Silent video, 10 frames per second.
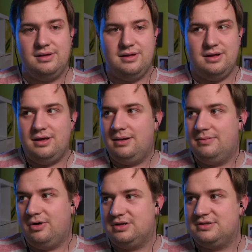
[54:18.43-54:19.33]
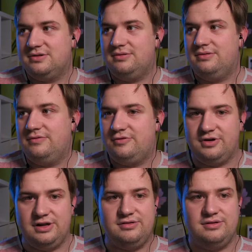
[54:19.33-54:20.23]
I'm also free
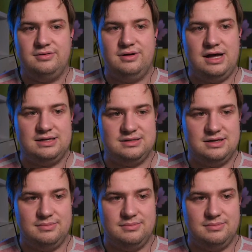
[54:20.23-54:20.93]
to answer them.